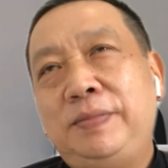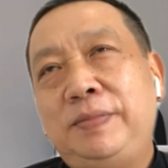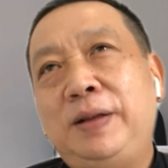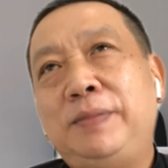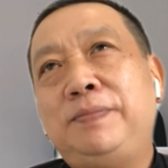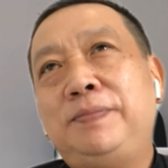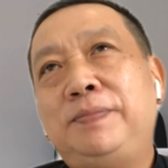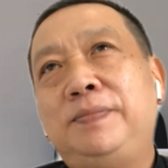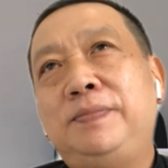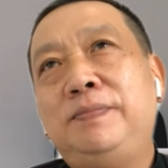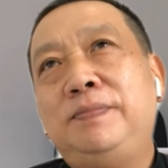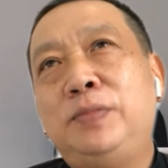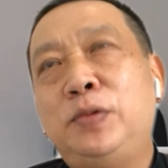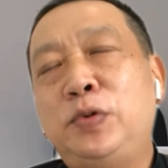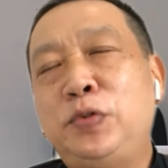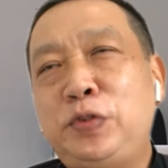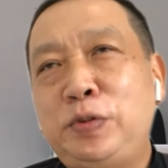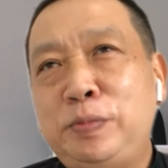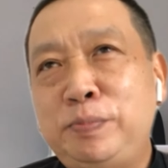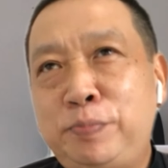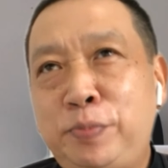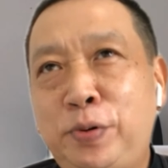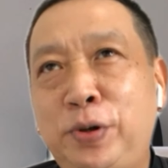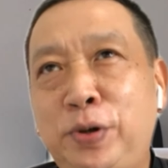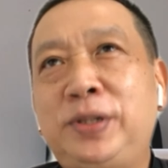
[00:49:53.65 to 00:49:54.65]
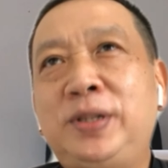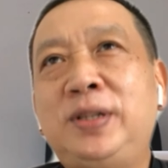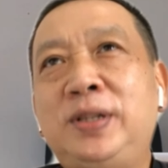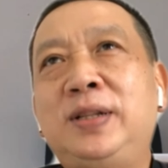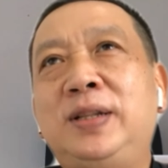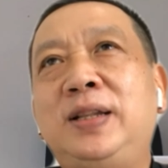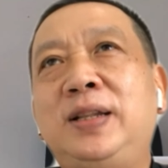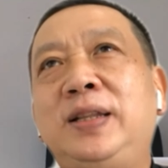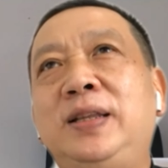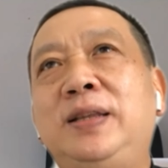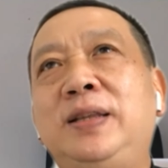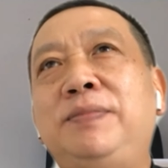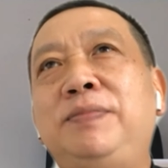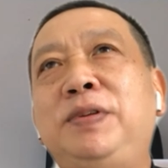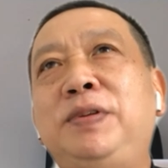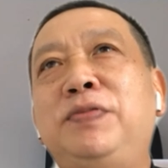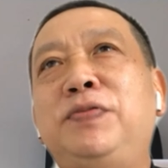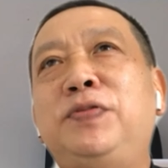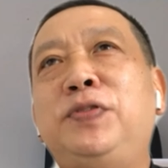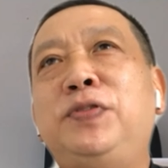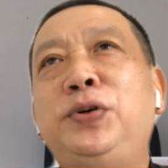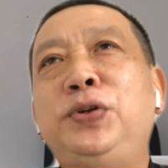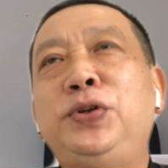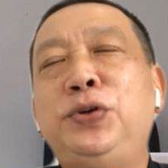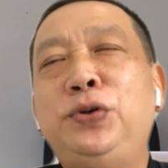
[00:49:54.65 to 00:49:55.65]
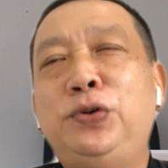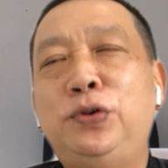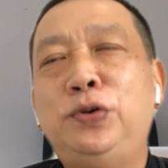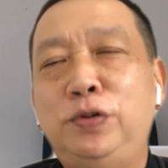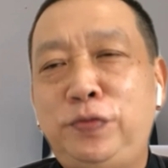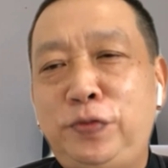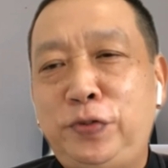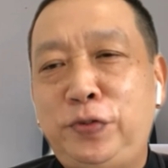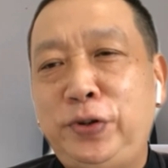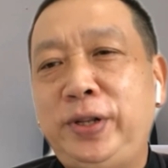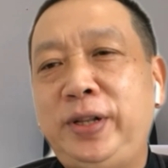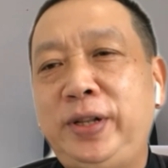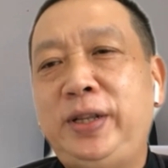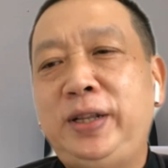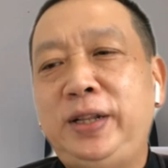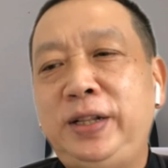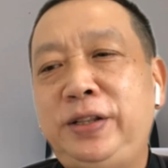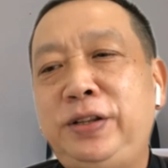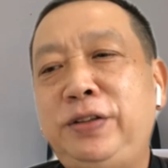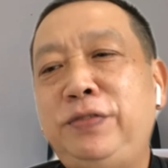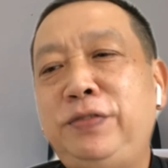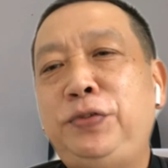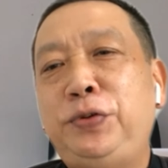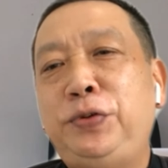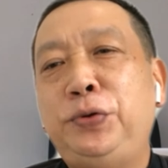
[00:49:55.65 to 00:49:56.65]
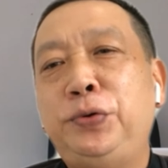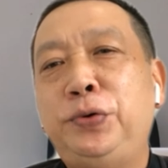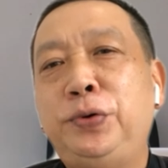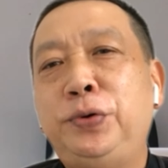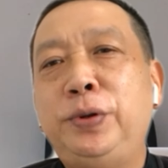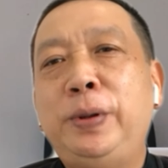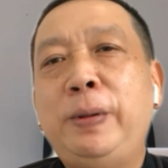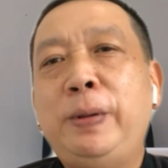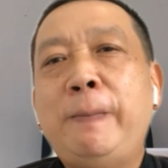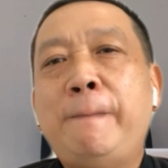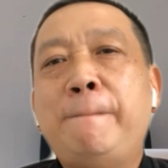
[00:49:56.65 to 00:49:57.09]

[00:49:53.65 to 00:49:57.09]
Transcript: uh, most importantly, before you go for an interview,